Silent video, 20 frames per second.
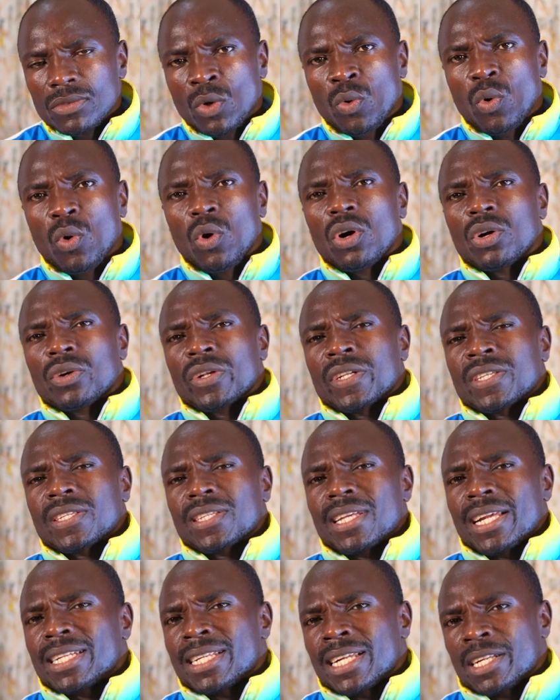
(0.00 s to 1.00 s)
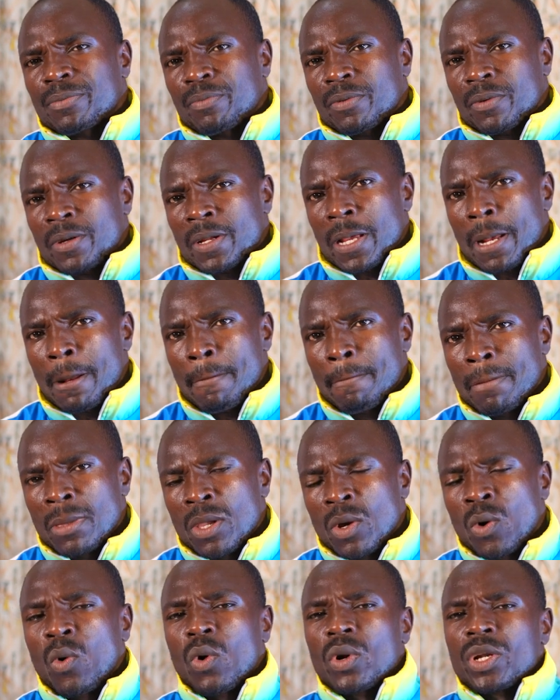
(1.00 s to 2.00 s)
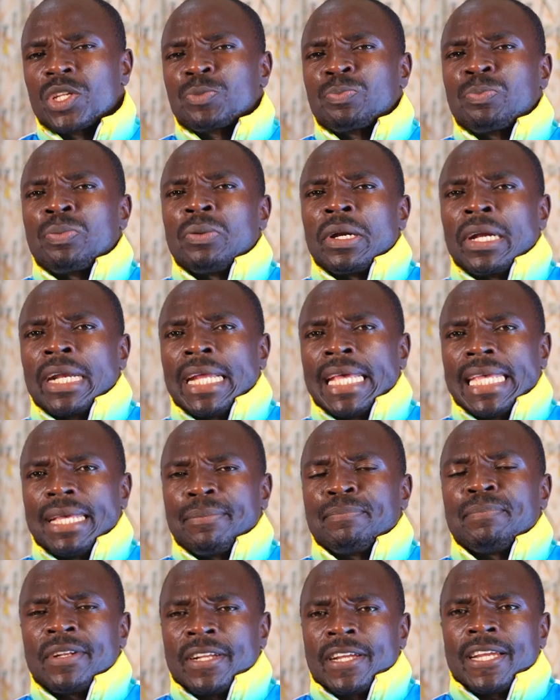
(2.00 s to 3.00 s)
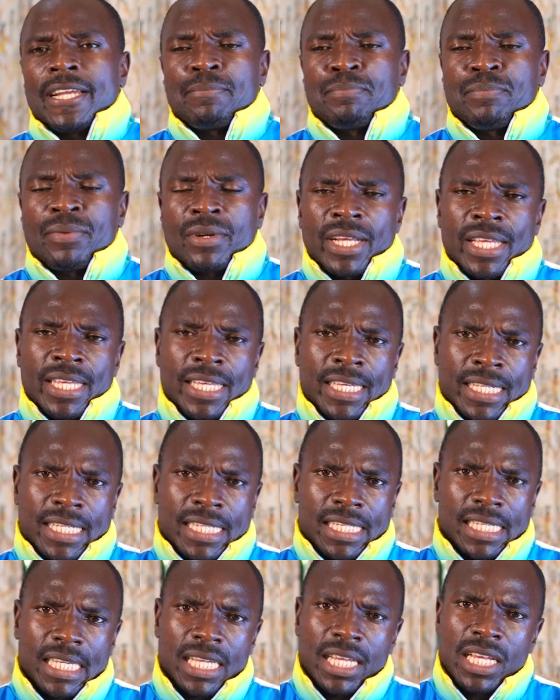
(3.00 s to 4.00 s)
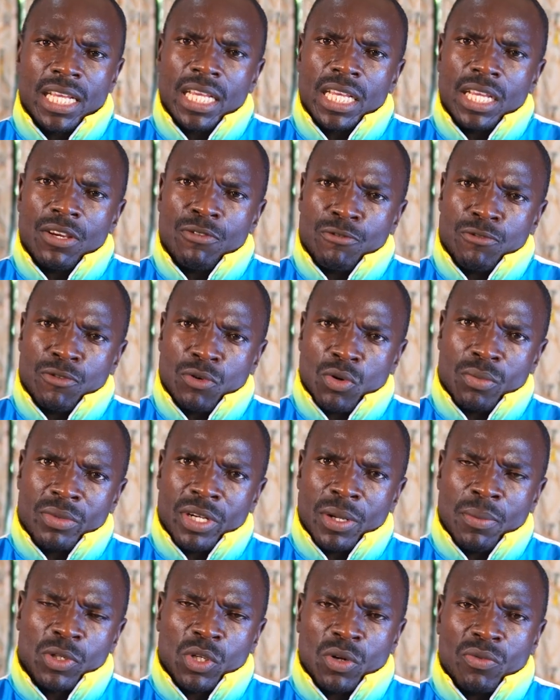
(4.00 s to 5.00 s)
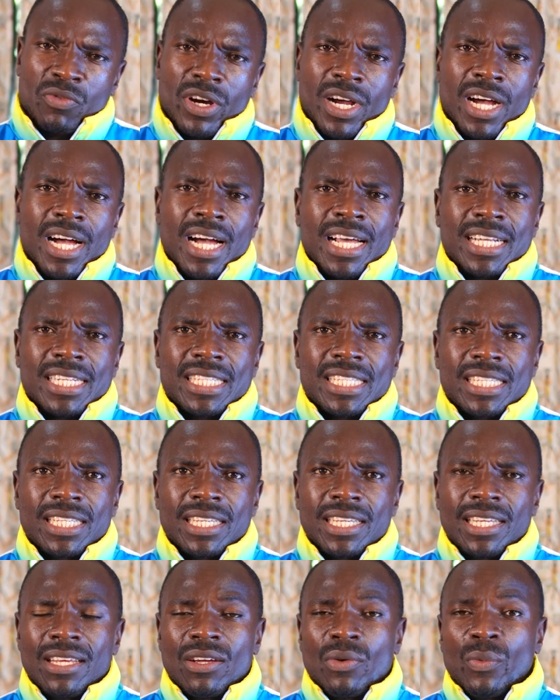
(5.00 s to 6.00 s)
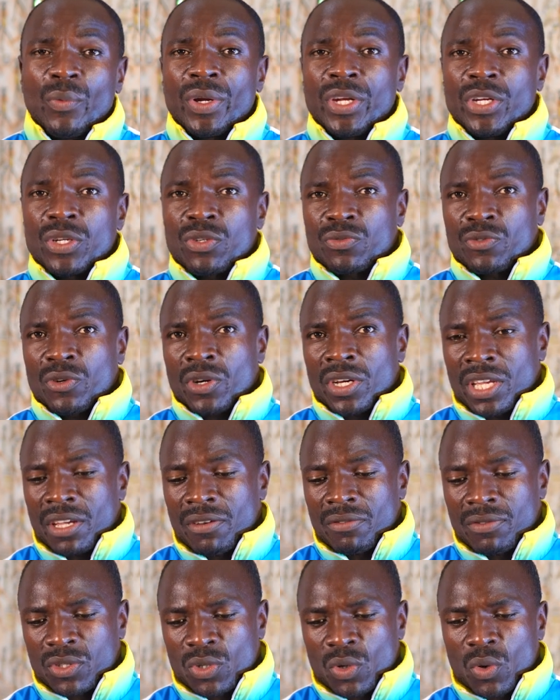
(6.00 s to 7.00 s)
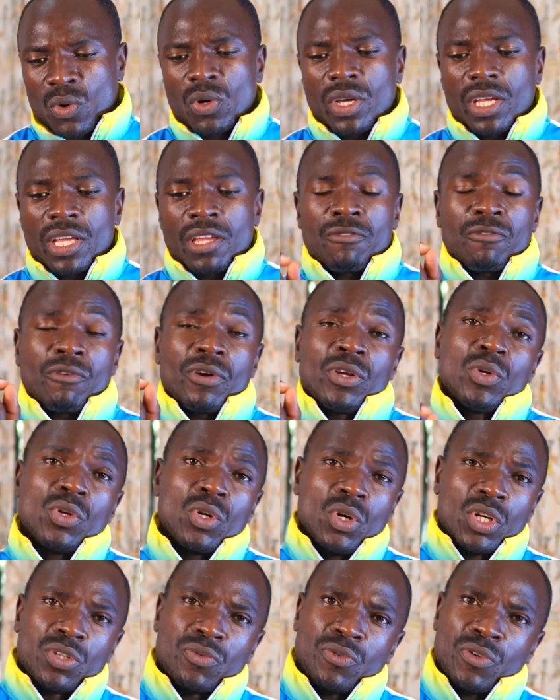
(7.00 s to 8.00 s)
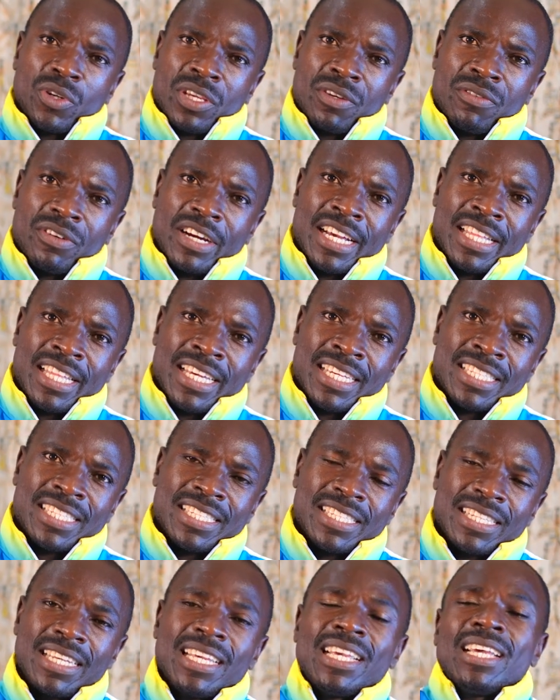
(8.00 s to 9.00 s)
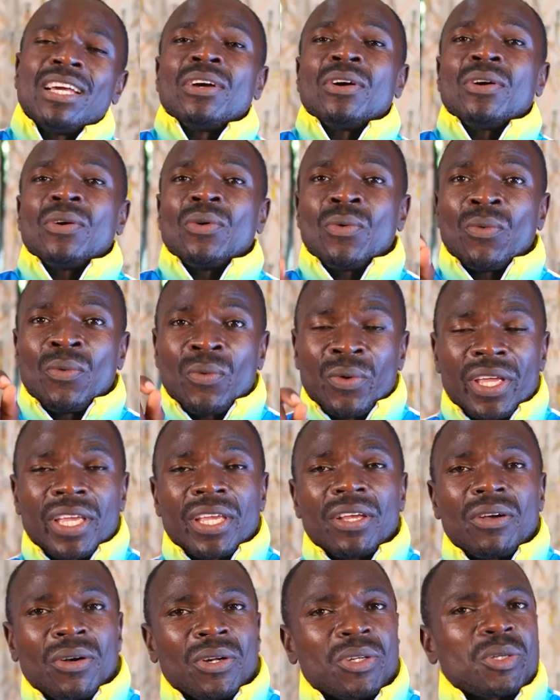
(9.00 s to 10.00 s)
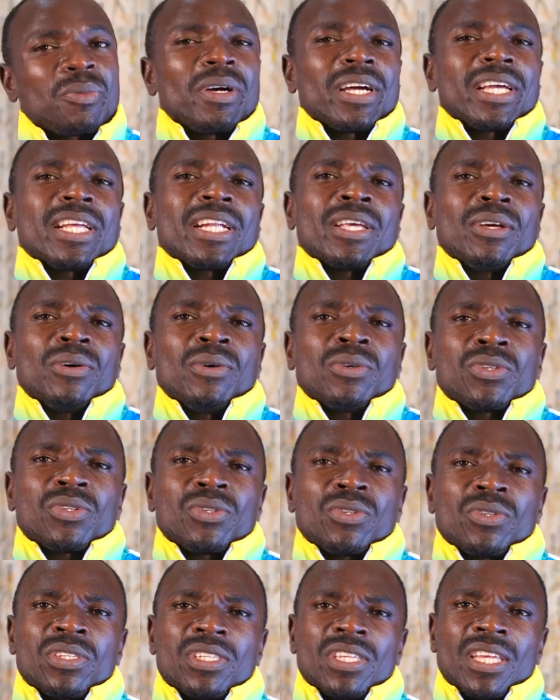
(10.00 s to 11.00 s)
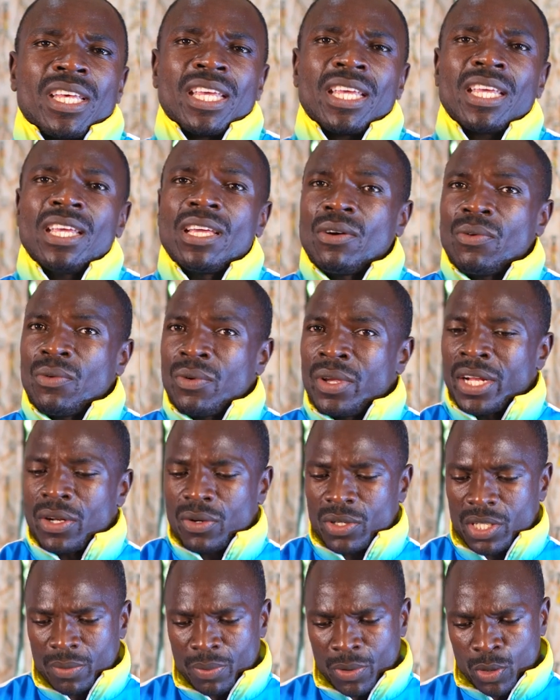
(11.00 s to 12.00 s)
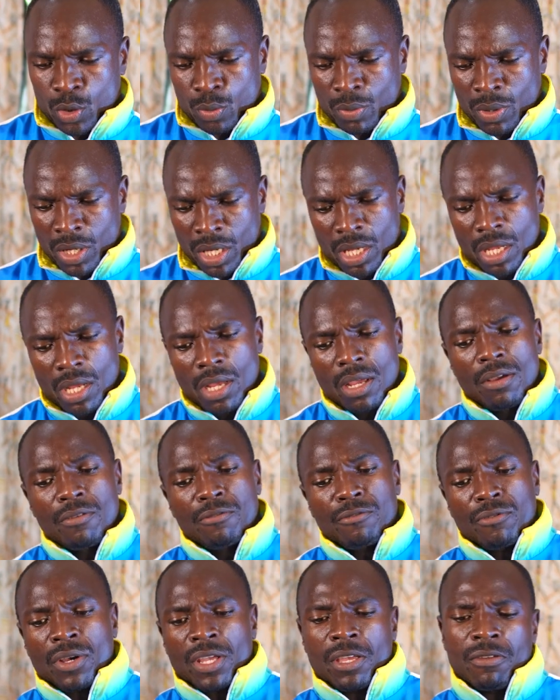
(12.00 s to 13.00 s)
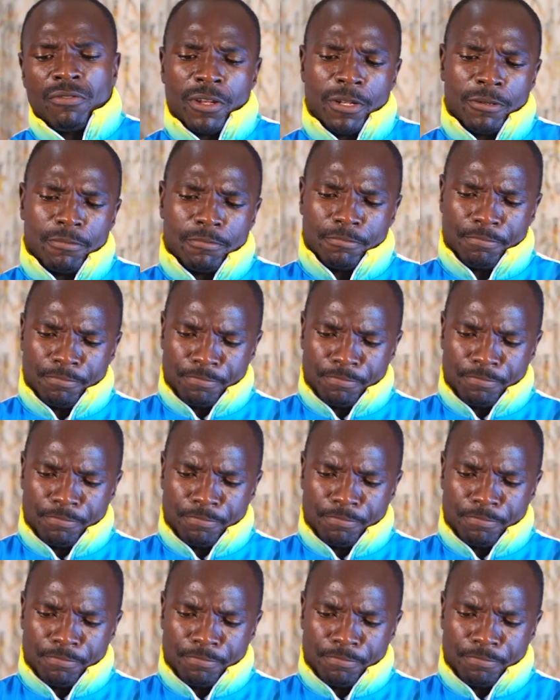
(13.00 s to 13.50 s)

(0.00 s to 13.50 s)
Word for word: who always recite that prayer, who always pray, pray, pray it from the bottom of our heart, we need to forgive. So if we do not forgive others, we automatically also say we are not supposed to be forgiven.